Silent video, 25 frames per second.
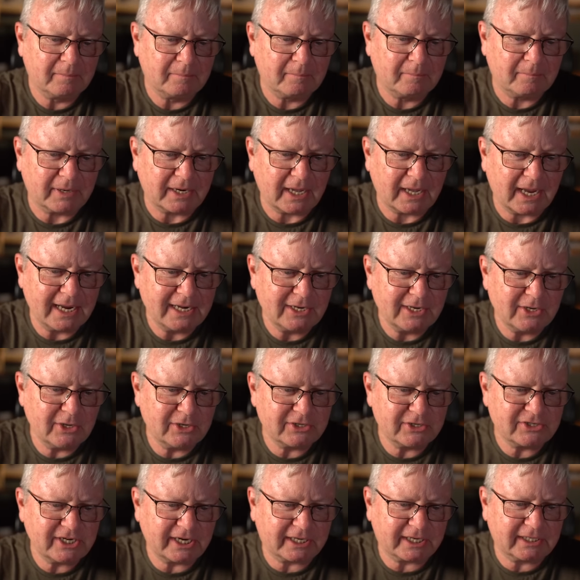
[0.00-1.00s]
But I
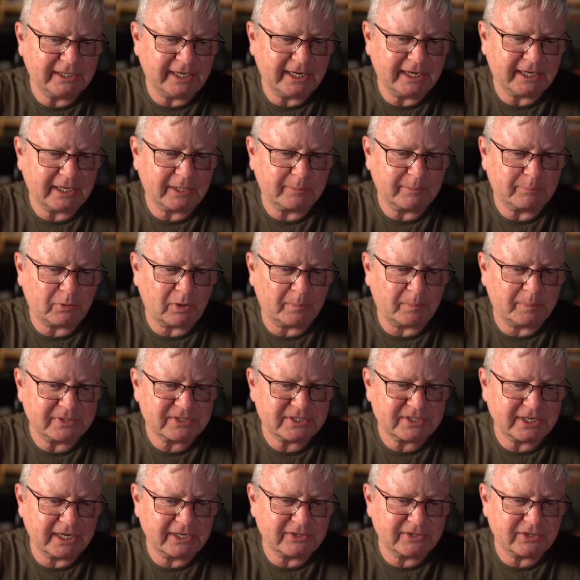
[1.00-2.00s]
learned technique and proper
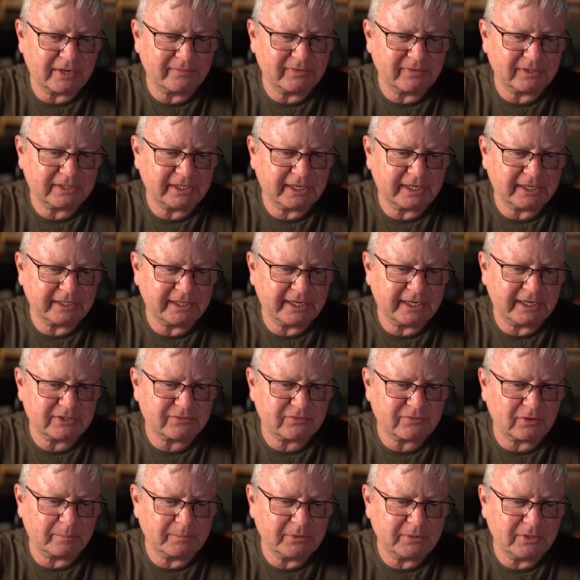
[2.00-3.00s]
sand driving techniques
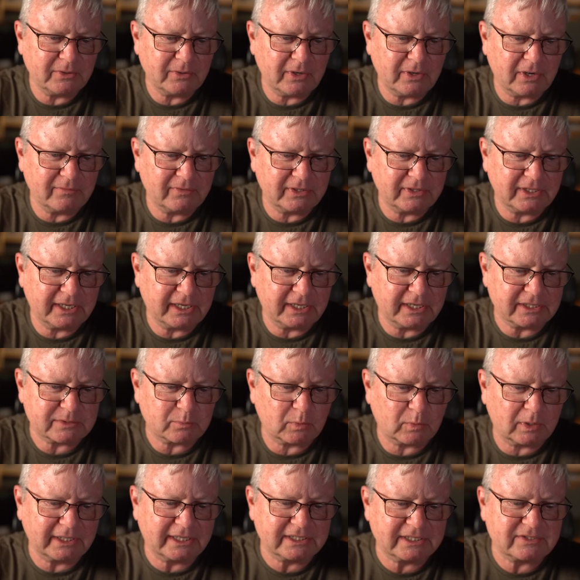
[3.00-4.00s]
from you over the years.
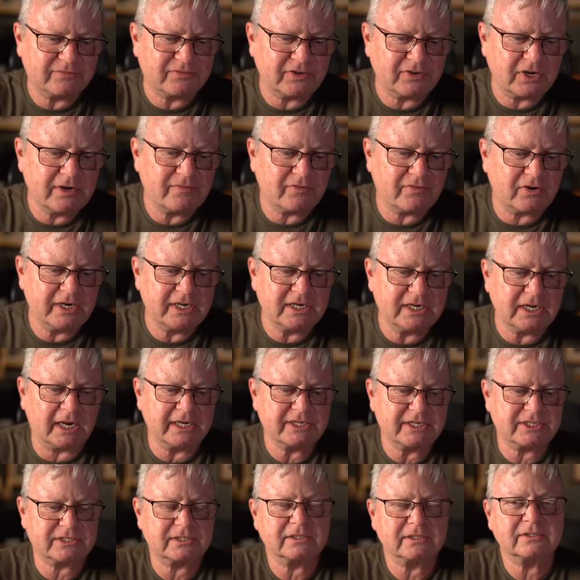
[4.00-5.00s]
Well, that's very, very
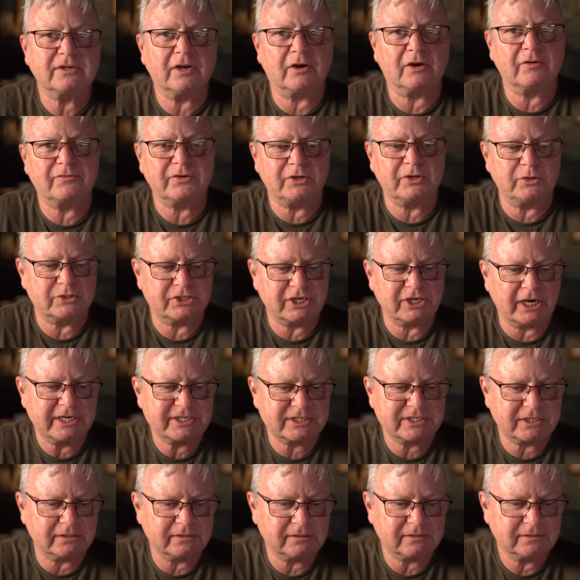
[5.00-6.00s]
nice of you,
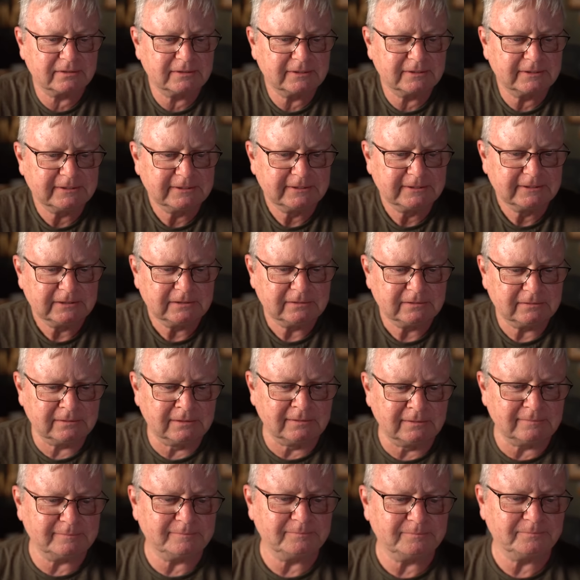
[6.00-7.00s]
Jason.
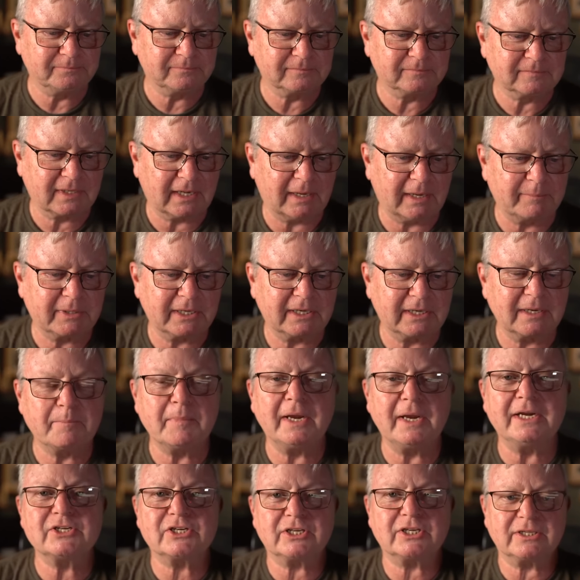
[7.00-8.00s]
I'm going to
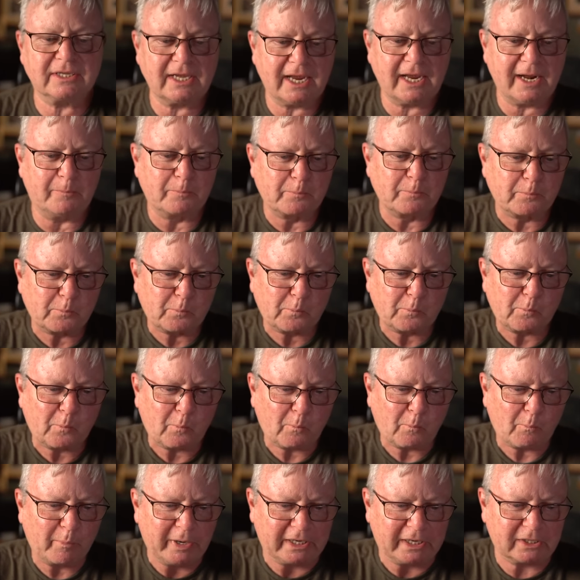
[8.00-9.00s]
mention that
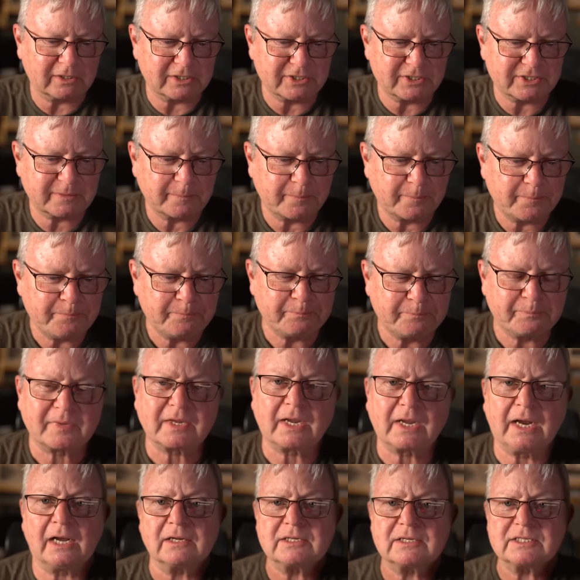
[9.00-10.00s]
because
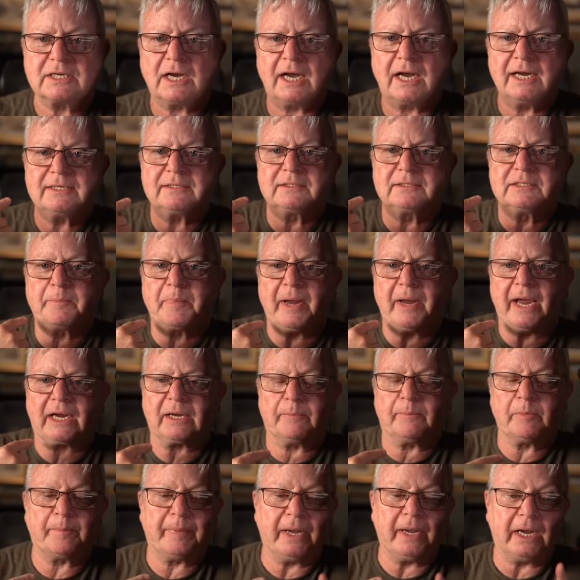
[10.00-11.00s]
outside in the back,
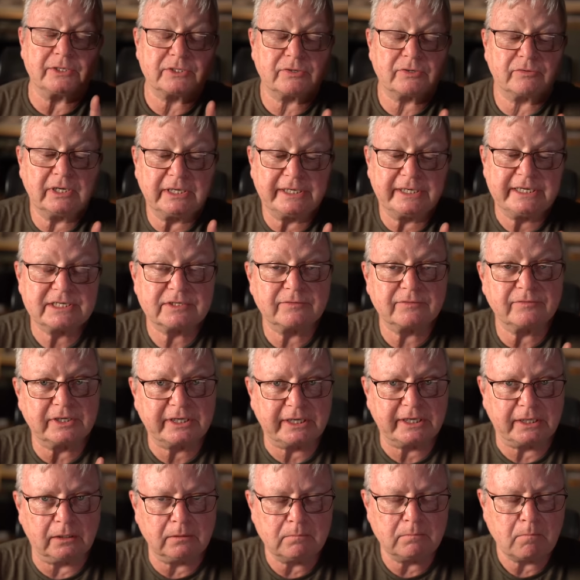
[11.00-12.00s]
I'm about to release a
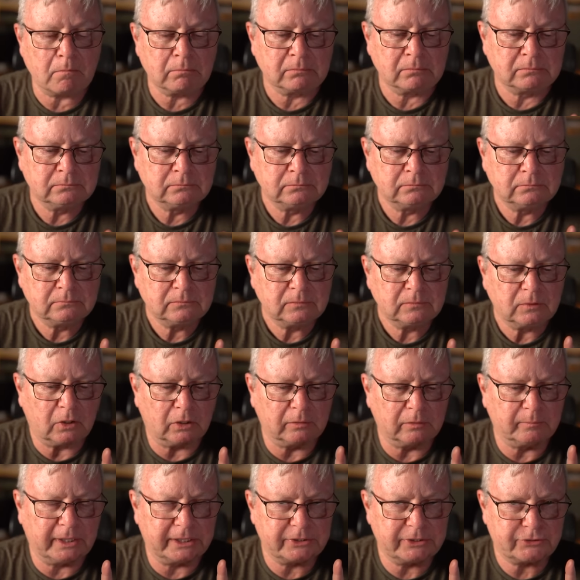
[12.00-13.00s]
video
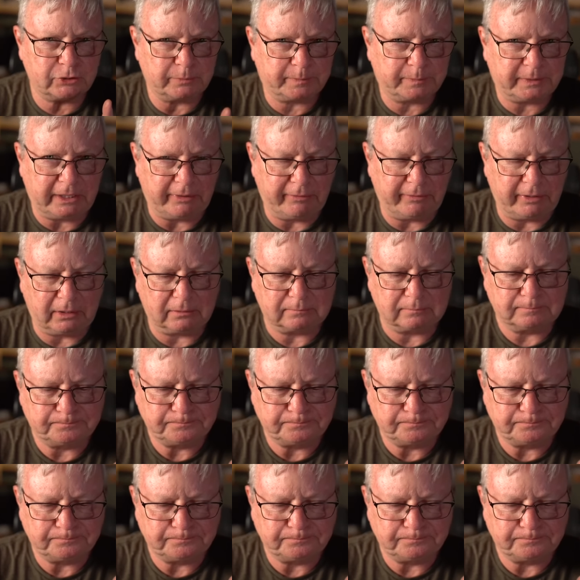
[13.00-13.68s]
on my troop carrier.